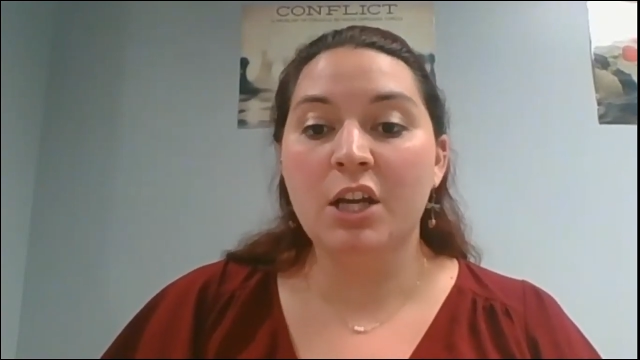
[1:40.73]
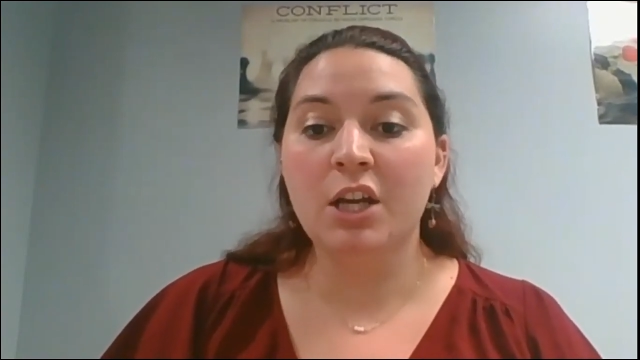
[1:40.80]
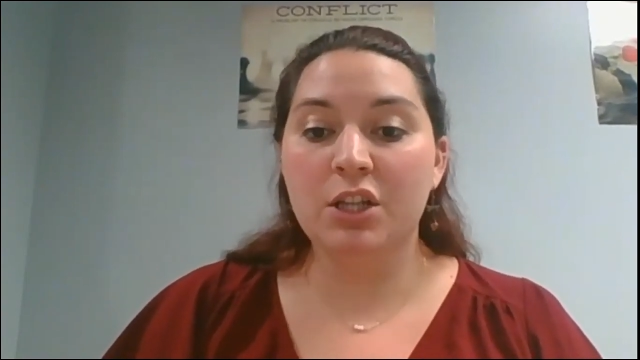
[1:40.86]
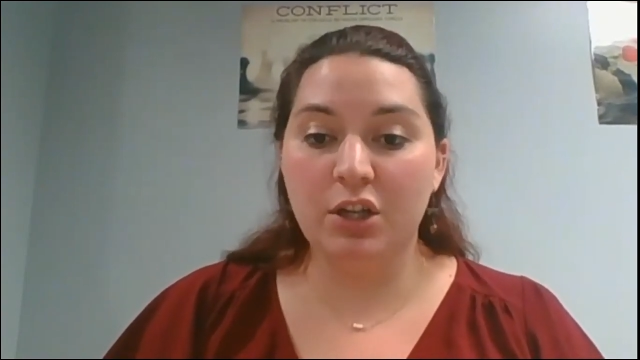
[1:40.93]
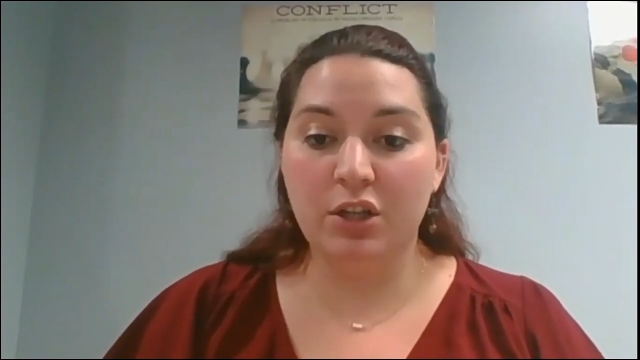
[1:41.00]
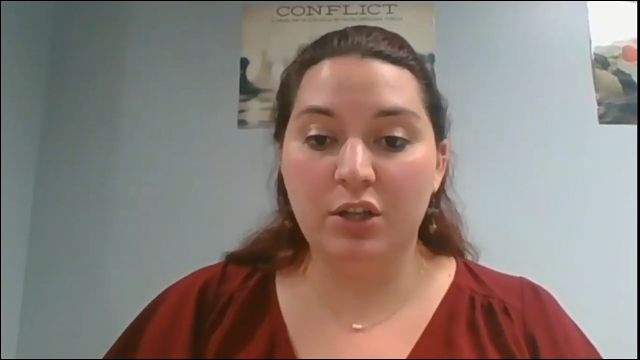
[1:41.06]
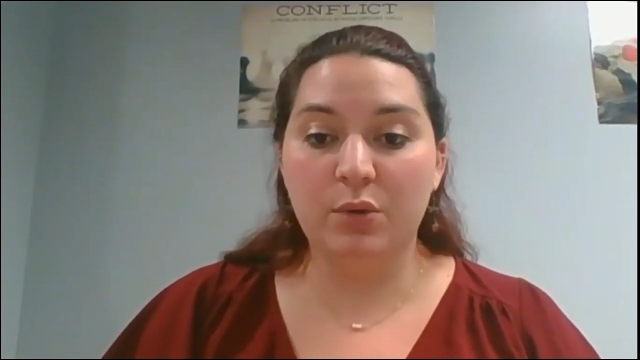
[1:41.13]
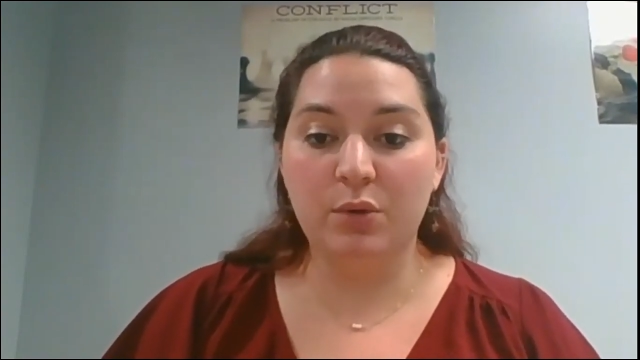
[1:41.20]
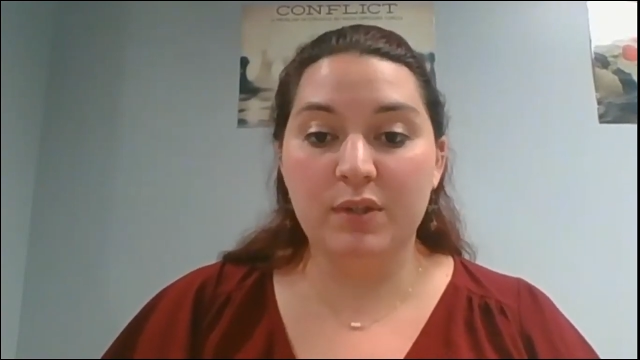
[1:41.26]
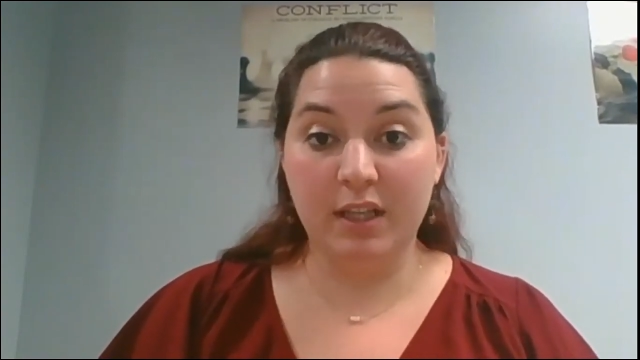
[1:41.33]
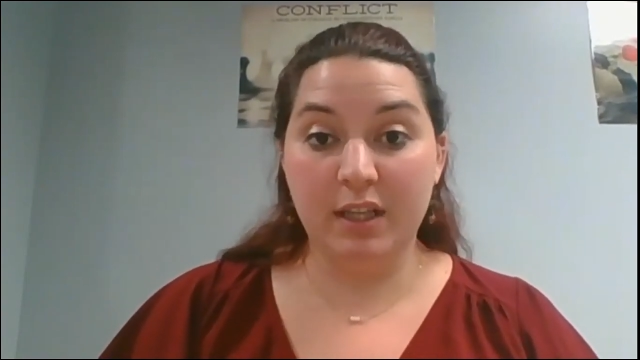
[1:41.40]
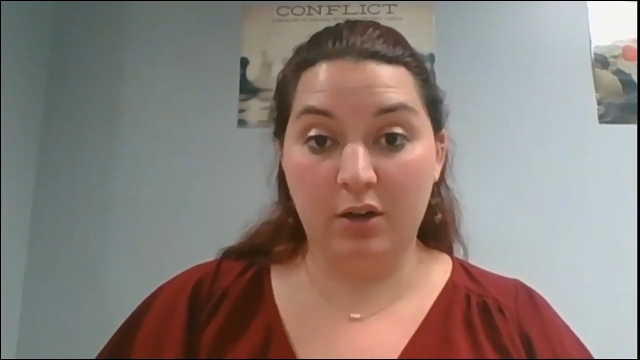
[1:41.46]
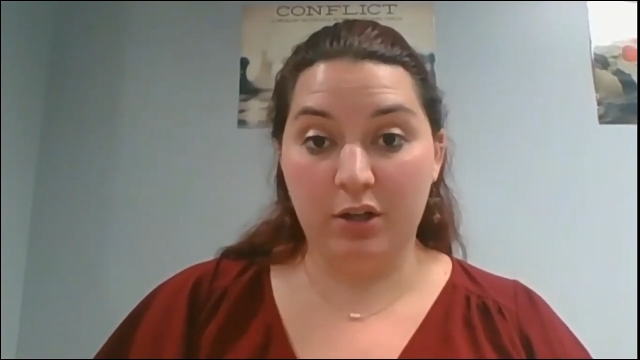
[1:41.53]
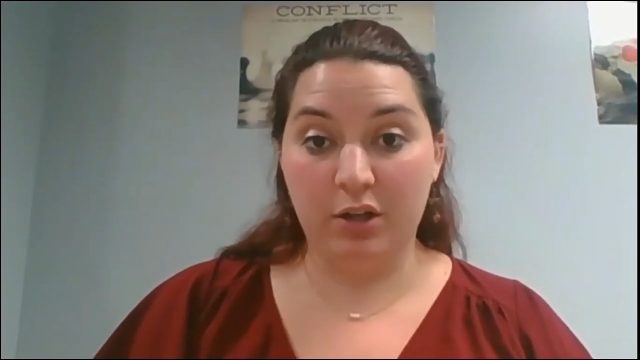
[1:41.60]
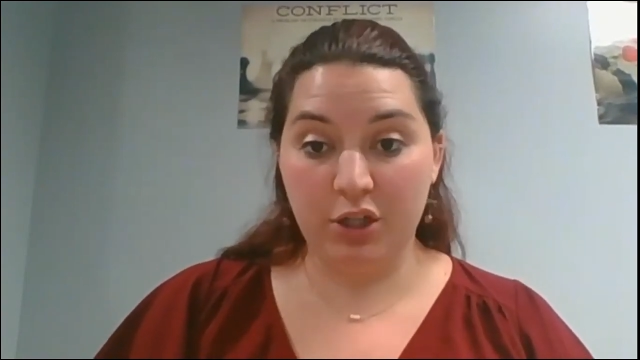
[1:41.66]
to use in
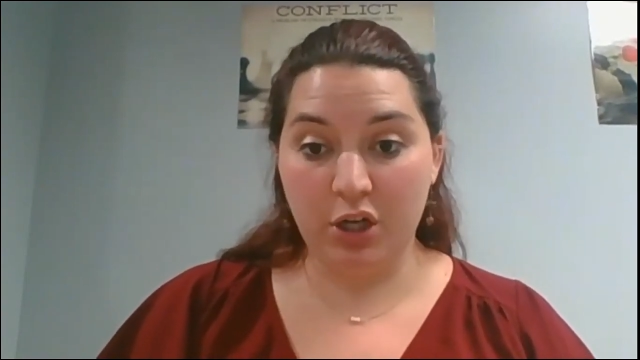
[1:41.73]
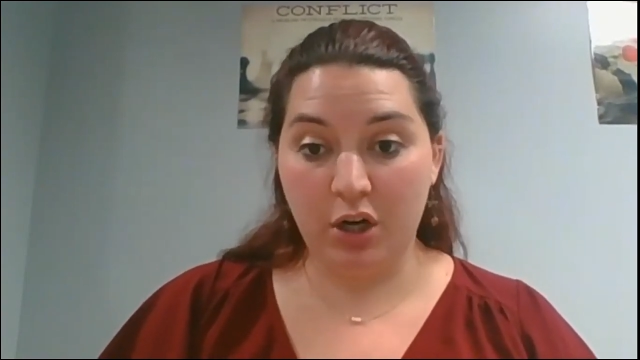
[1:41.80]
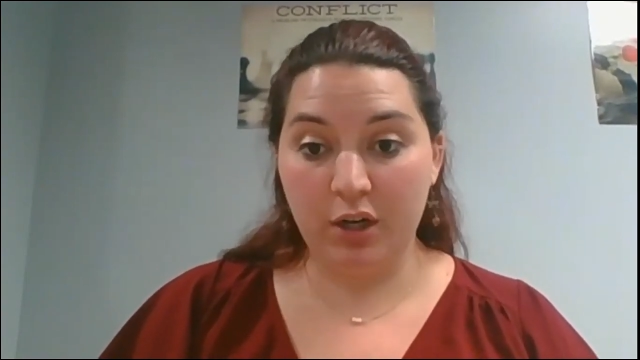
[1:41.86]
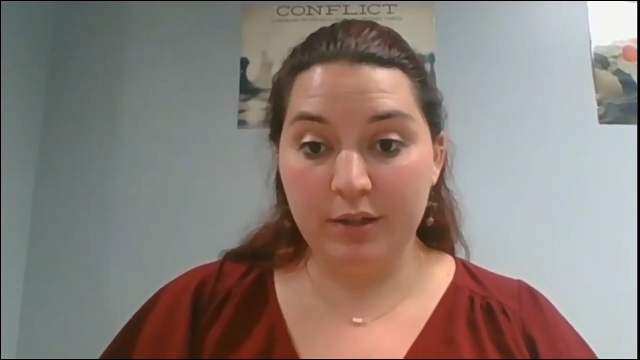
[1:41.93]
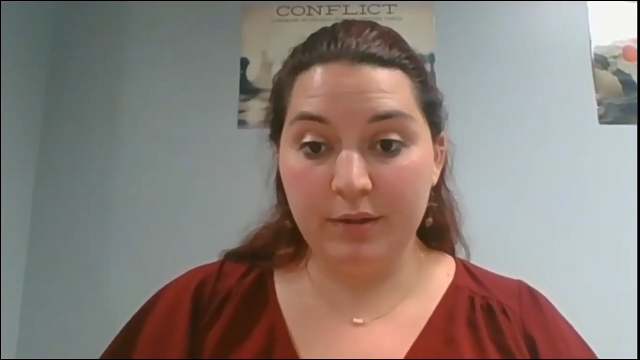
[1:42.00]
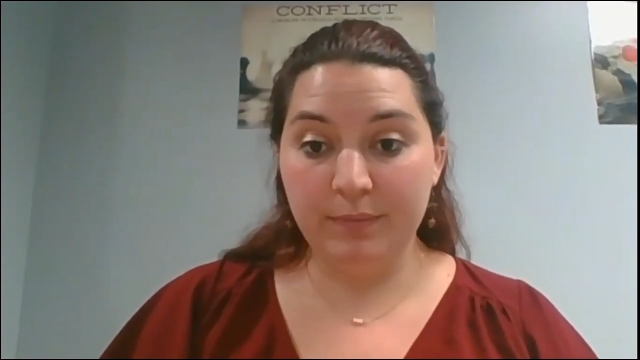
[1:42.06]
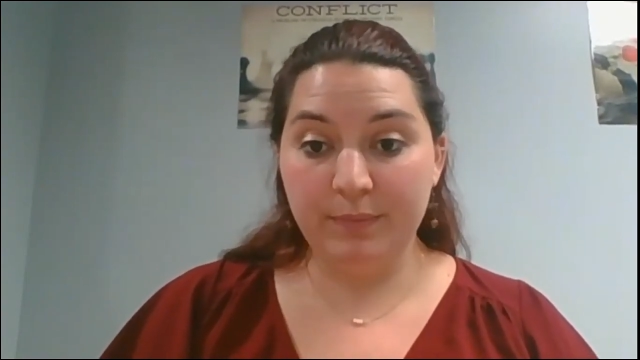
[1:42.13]
our chart.